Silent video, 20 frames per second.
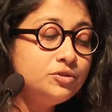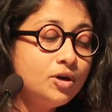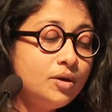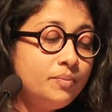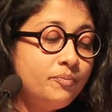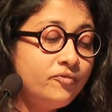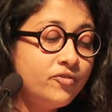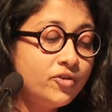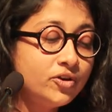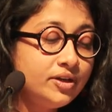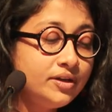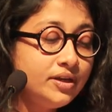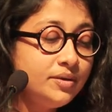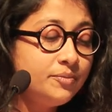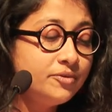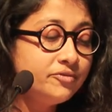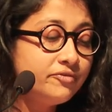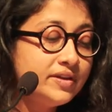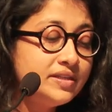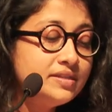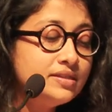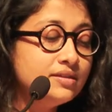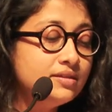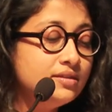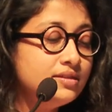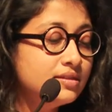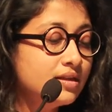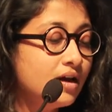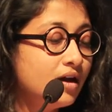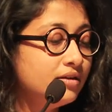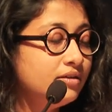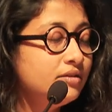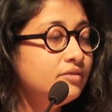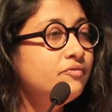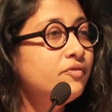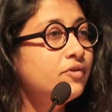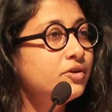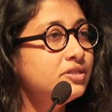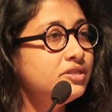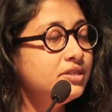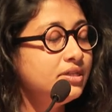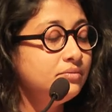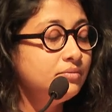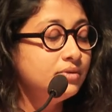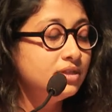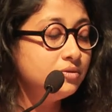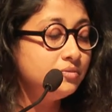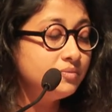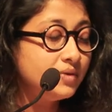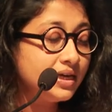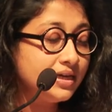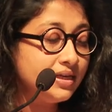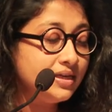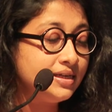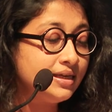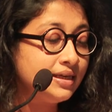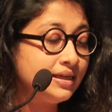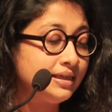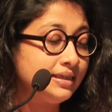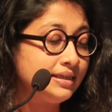top 40 professors under 40 worldwide,